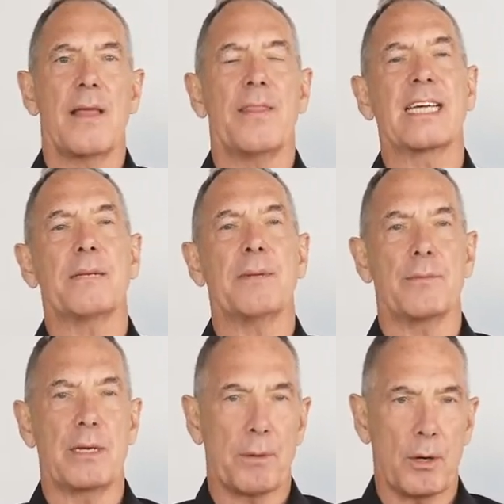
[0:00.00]
they can be
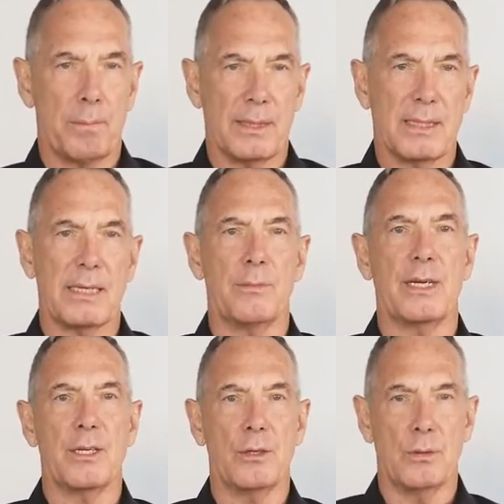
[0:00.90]
repurposed and
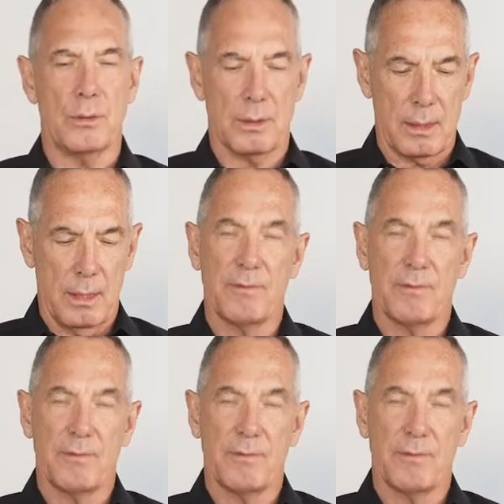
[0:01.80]
reused.